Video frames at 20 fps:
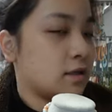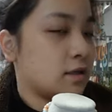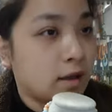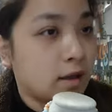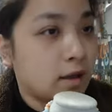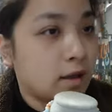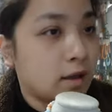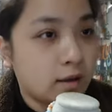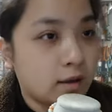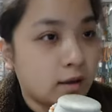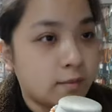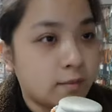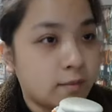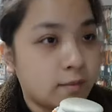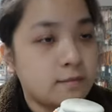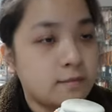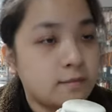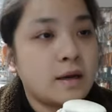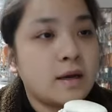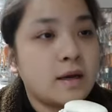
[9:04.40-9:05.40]
Yeah,
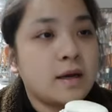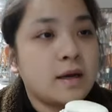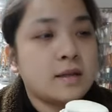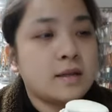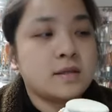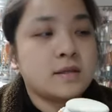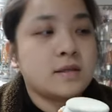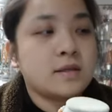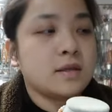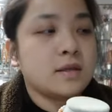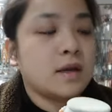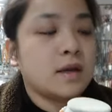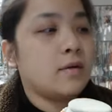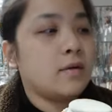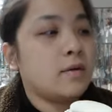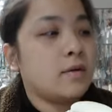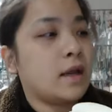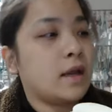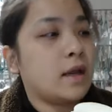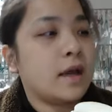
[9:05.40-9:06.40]
but
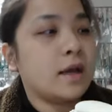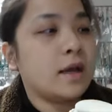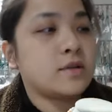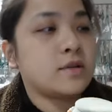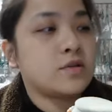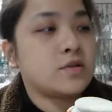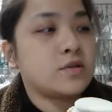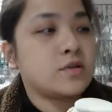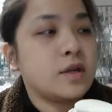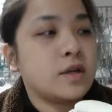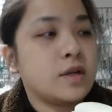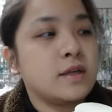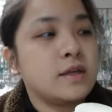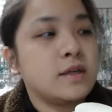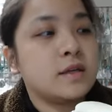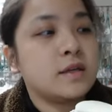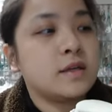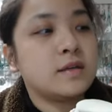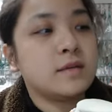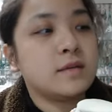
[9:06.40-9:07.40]
our live
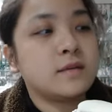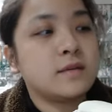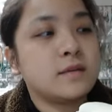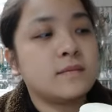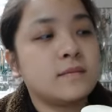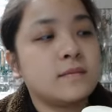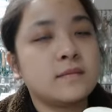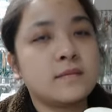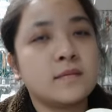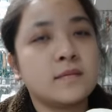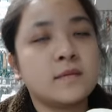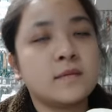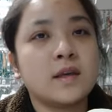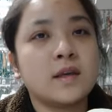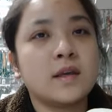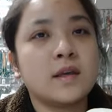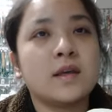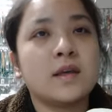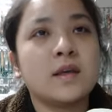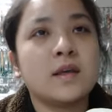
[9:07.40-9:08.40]
streaming,
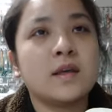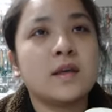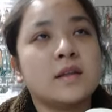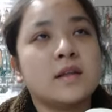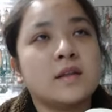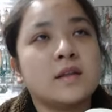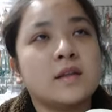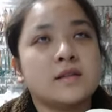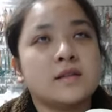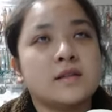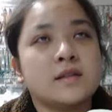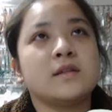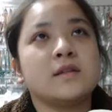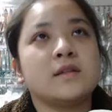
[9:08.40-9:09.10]
we